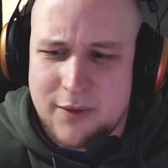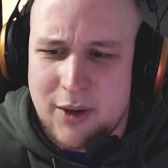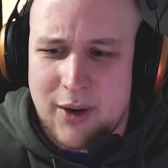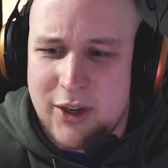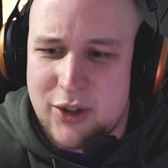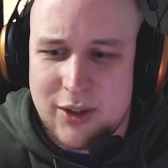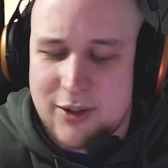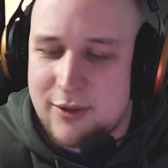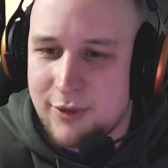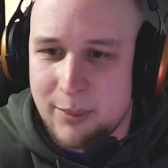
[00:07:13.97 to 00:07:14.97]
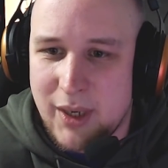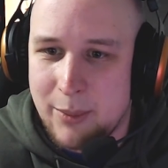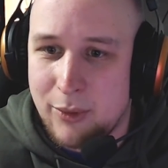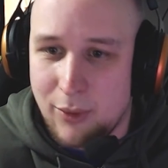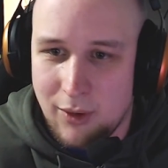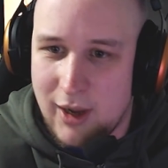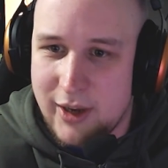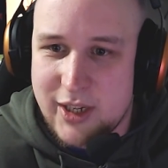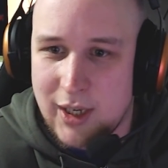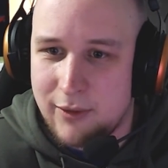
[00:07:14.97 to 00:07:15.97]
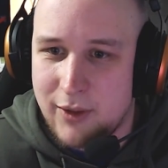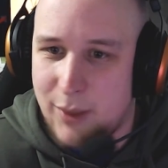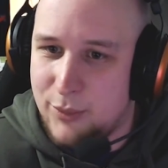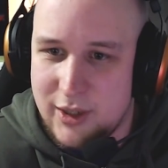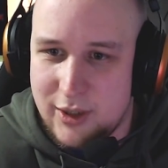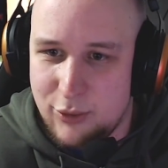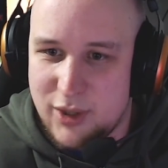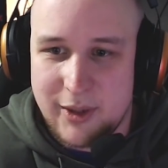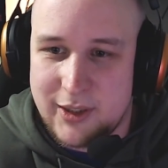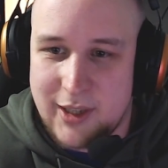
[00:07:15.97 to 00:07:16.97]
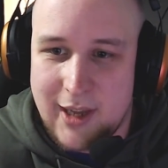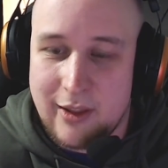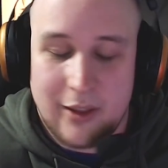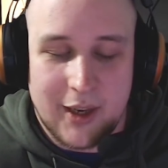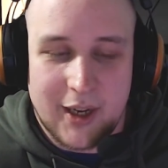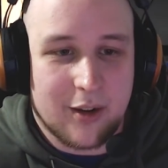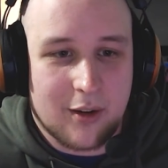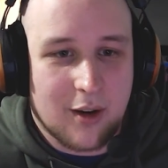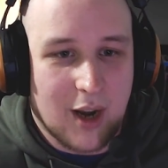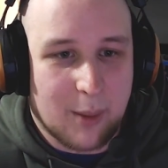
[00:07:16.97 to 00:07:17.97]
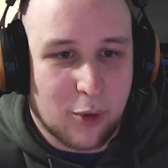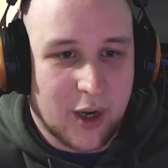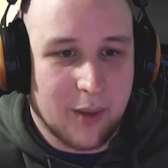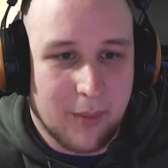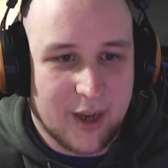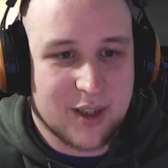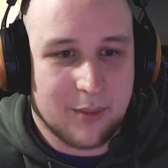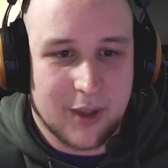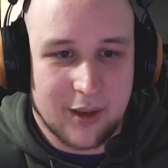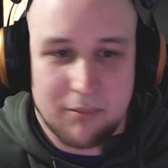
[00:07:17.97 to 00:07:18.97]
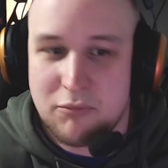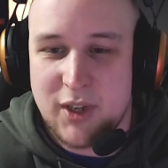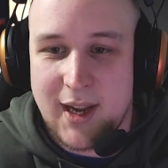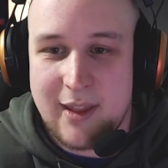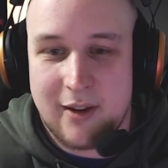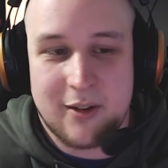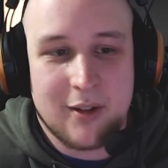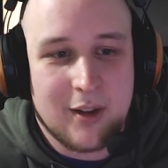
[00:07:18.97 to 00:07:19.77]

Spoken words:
of donations from people all asking for them to do something together, then they could collaborate and make something together.